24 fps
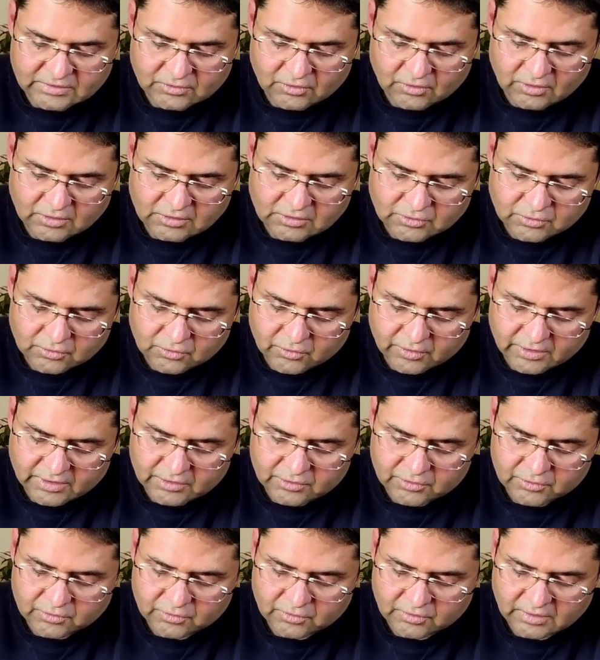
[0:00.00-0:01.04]
It is also
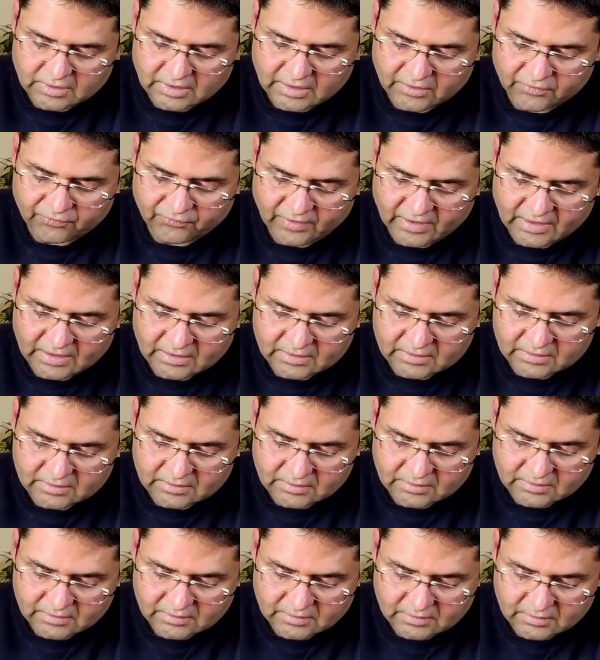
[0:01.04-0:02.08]
going to
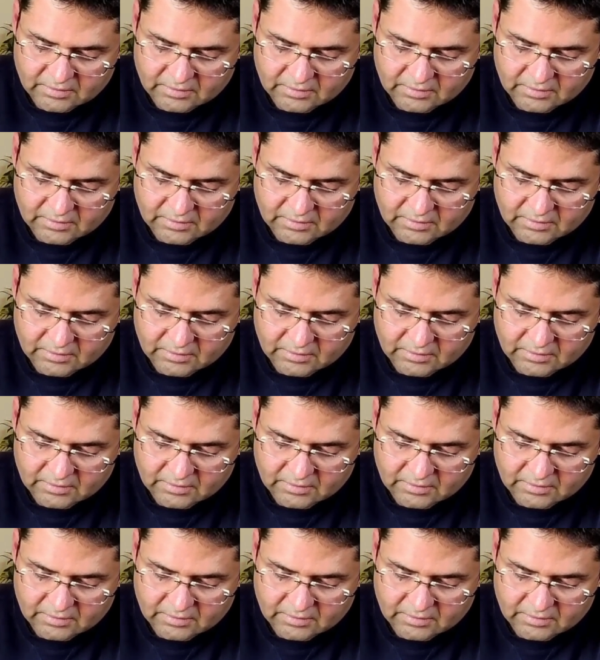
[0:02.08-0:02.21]
affect